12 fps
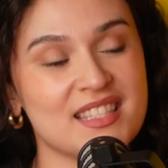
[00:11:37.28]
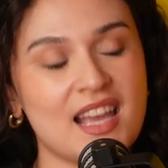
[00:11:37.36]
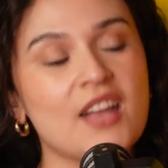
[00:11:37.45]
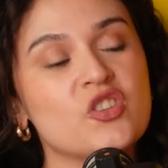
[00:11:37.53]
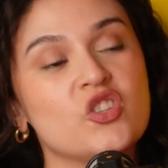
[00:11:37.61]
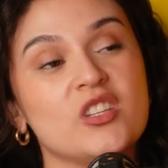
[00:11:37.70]

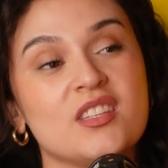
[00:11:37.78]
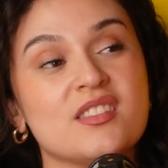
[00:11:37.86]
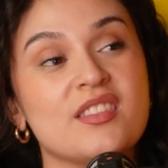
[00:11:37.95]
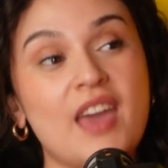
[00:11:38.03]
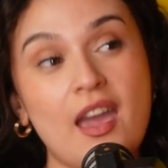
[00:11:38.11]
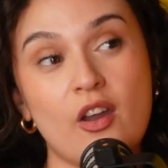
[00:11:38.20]
intention
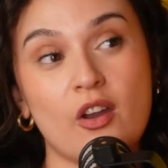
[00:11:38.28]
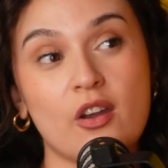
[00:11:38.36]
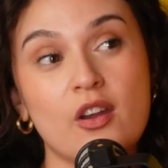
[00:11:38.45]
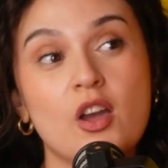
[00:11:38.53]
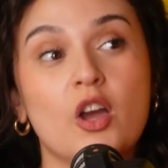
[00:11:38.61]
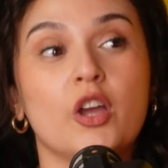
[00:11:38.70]
is
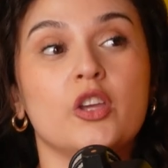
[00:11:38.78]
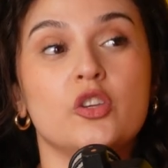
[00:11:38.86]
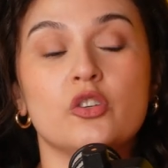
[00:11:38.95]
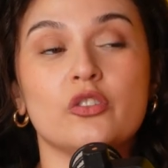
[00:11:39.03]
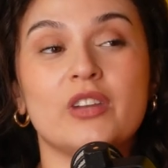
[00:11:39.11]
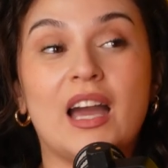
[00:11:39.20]
there,
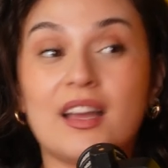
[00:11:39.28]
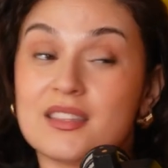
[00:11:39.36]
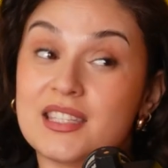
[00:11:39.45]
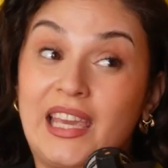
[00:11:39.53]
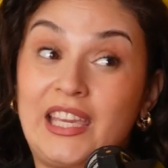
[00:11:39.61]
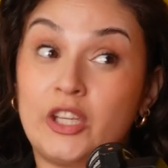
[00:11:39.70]
you're not
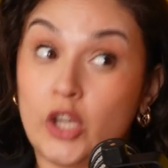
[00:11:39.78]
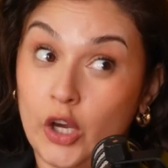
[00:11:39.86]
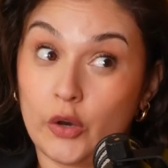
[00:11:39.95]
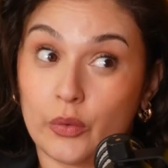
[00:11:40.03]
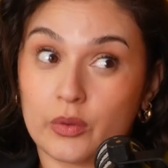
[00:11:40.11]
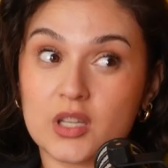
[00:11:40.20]
saying
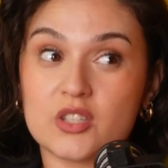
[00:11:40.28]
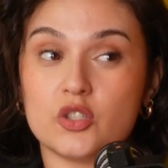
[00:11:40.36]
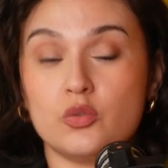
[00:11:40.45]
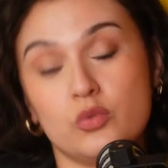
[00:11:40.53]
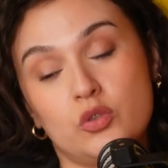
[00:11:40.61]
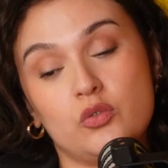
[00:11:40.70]
no because you